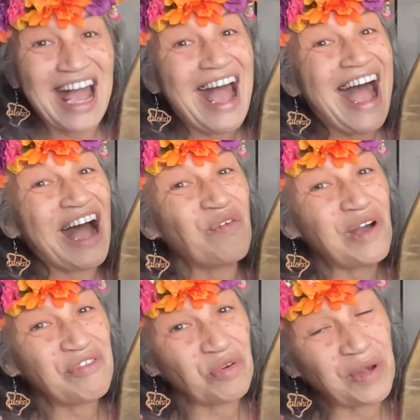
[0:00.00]

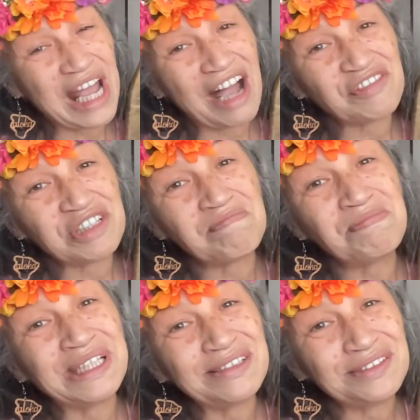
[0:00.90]
However, we have to
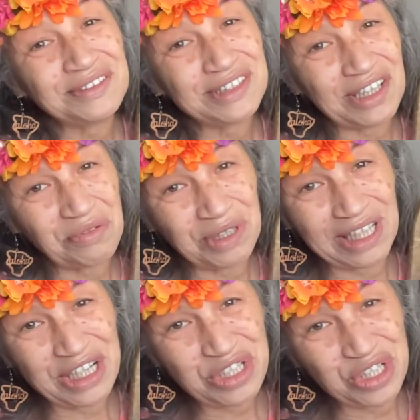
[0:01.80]
build a
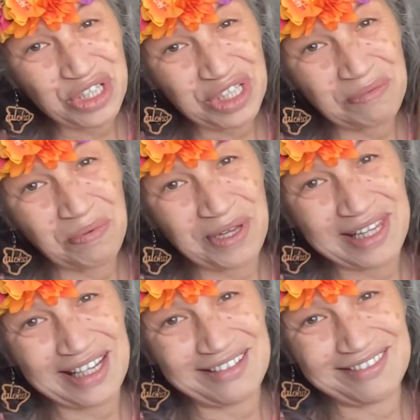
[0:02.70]
relationship with it.